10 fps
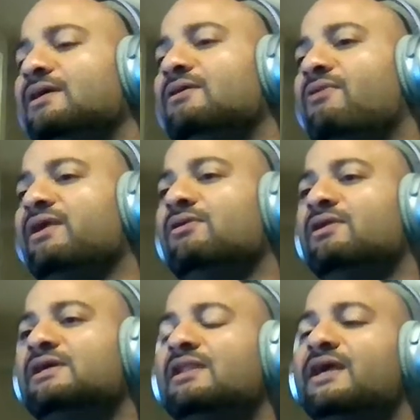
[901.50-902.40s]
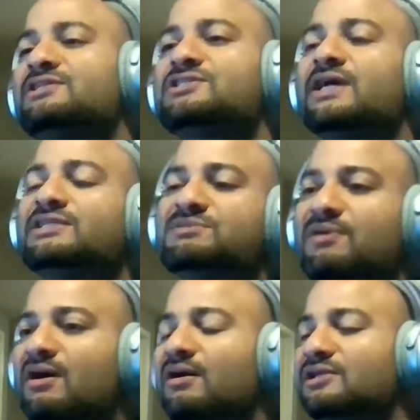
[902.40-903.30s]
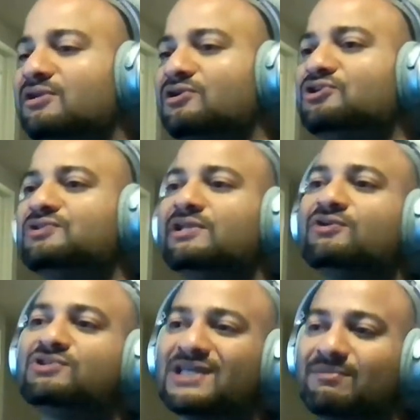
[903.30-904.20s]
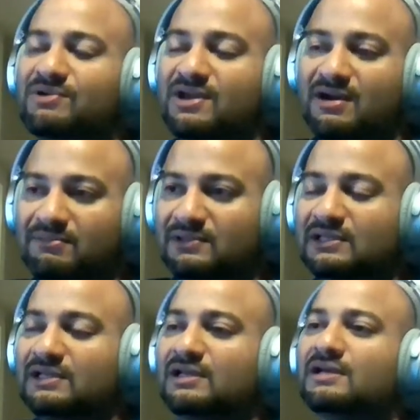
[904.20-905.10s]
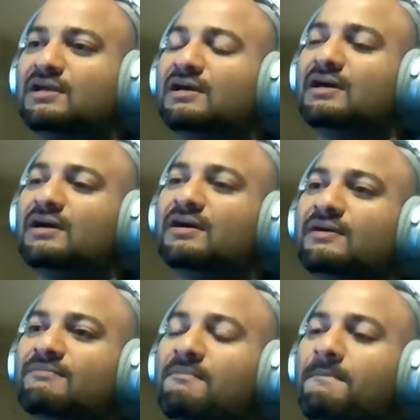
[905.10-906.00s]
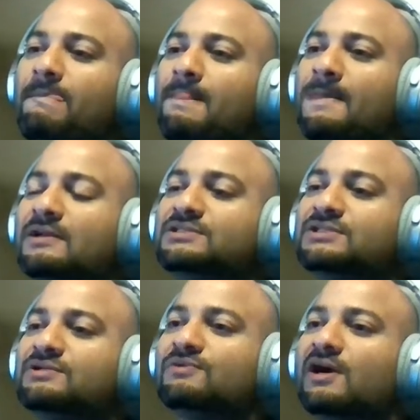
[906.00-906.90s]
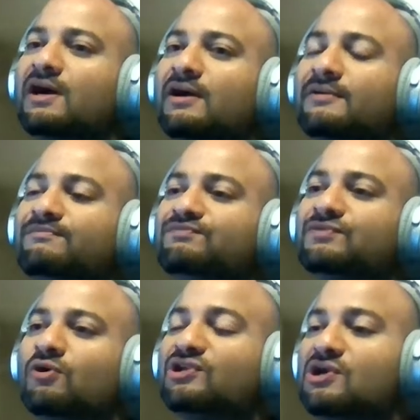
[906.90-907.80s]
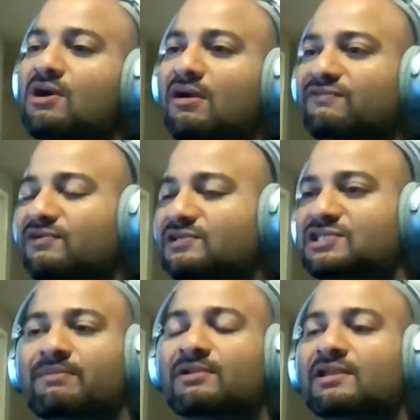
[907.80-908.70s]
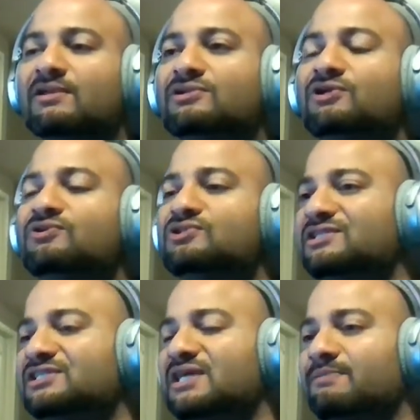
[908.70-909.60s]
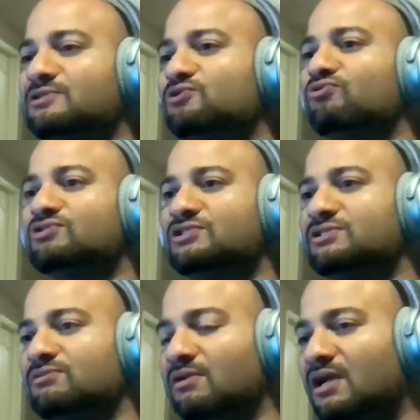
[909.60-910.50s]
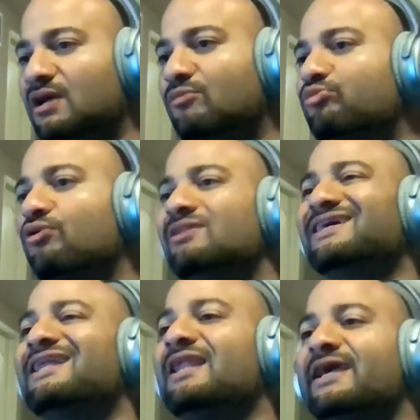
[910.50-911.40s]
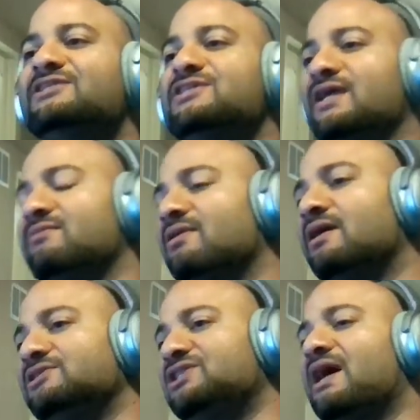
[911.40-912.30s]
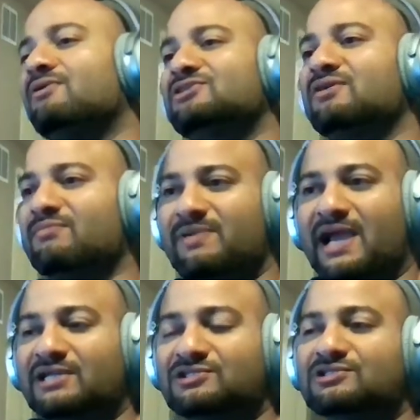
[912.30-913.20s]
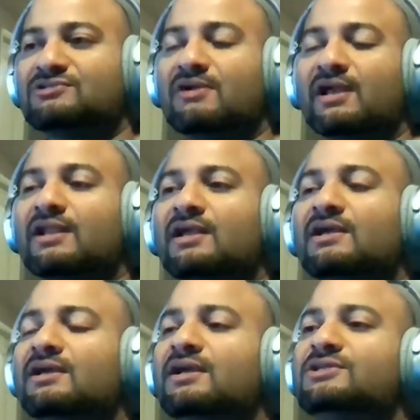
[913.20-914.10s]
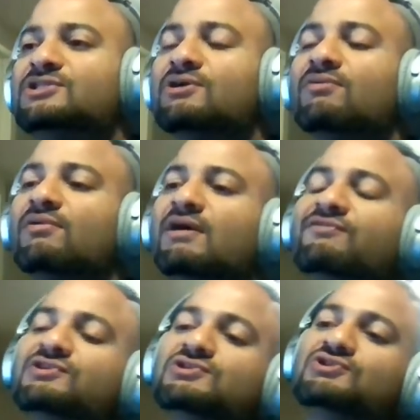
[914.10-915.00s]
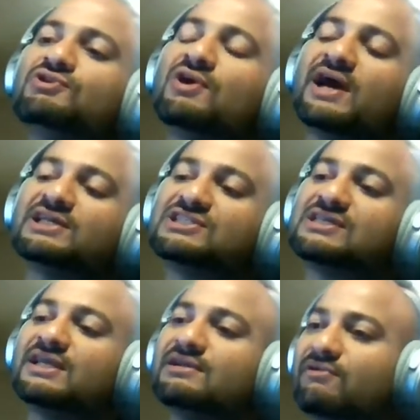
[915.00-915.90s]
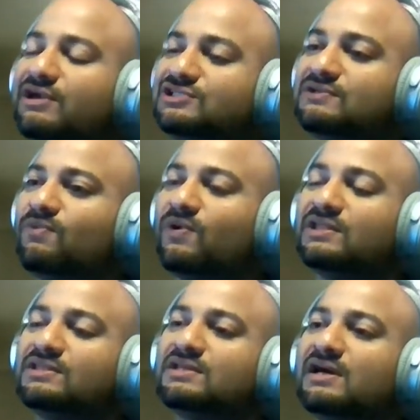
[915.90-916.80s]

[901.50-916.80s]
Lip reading: right? On a client-side SPA, usually use NPM um, to or Yarn, for example. You use these type of tools to pull the client-side JavaScript packages, right? So Visual Studio has integration with